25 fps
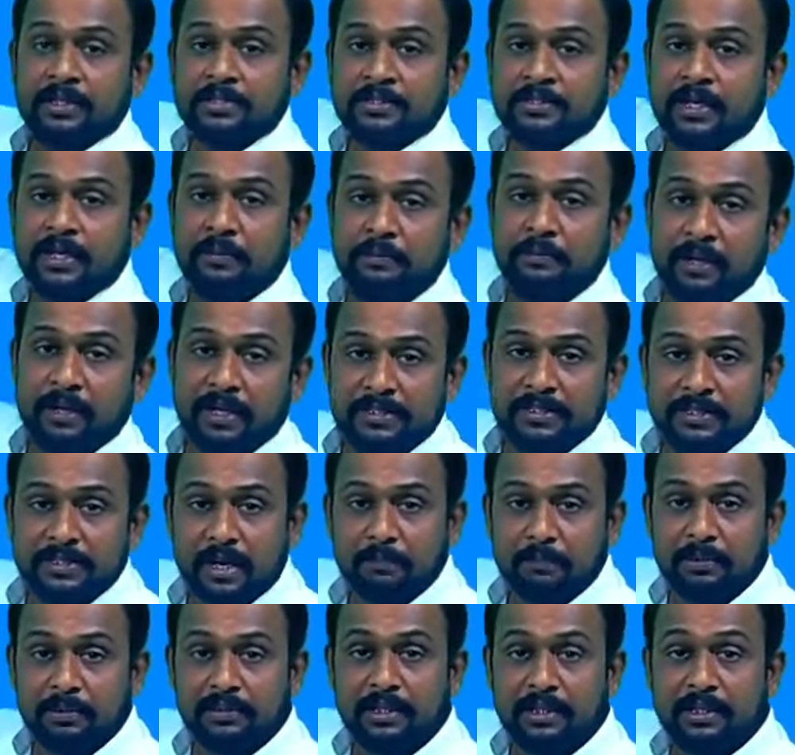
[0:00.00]
The same
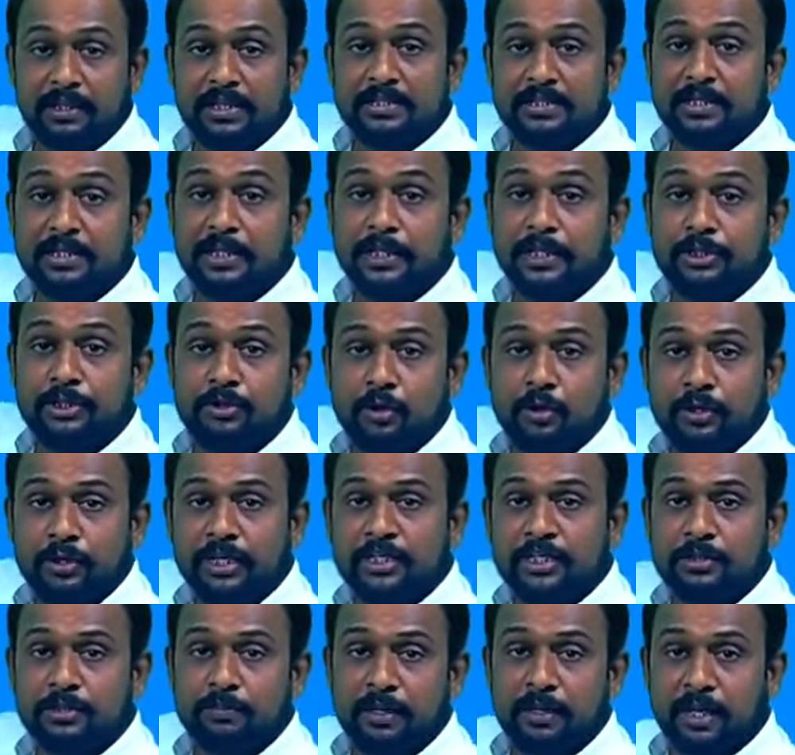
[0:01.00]
example, that is Lijo
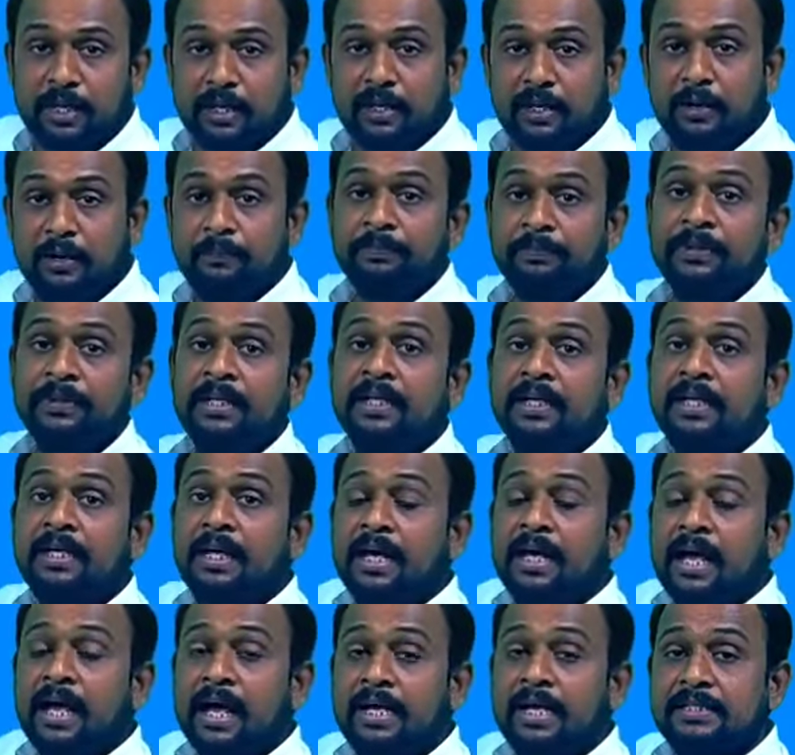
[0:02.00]
eats banana.
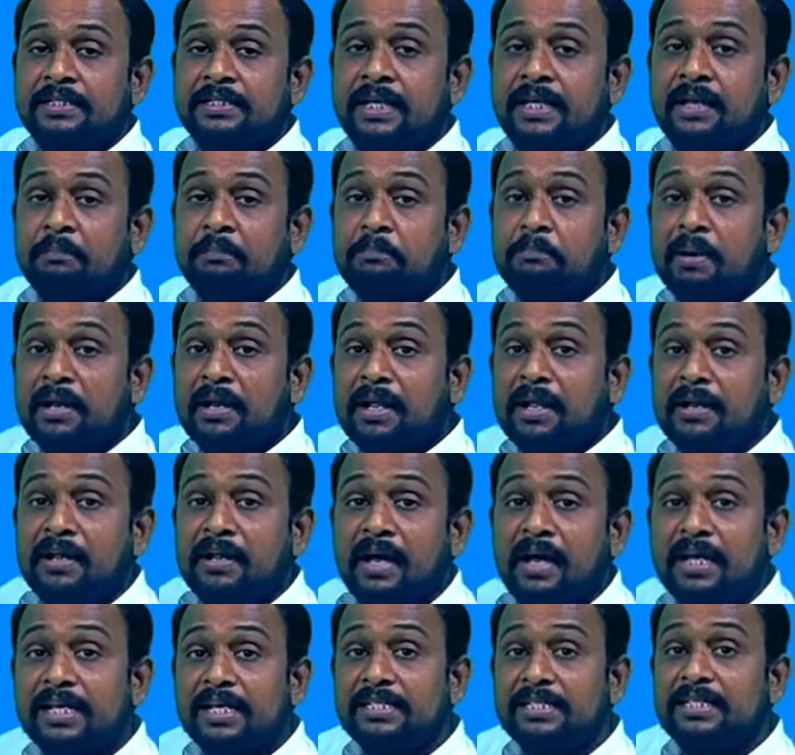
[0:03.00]
I say
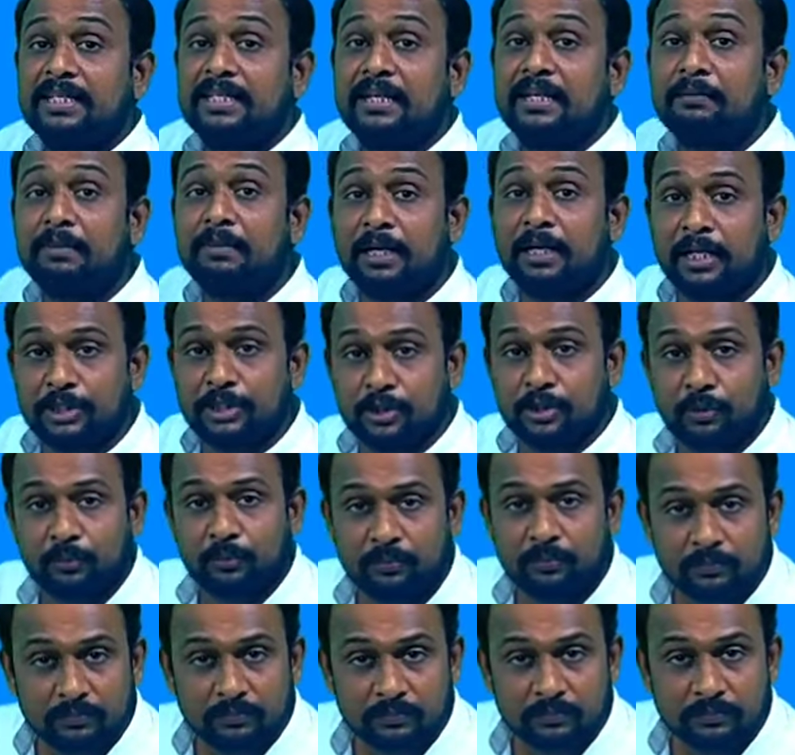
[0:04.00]
banana is eaten by
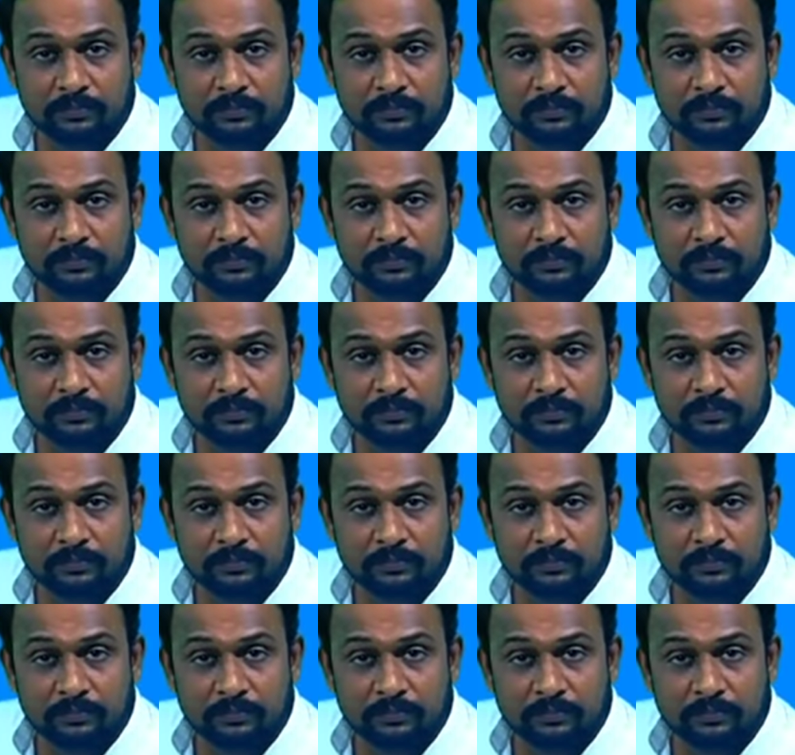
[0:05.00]
Lijo.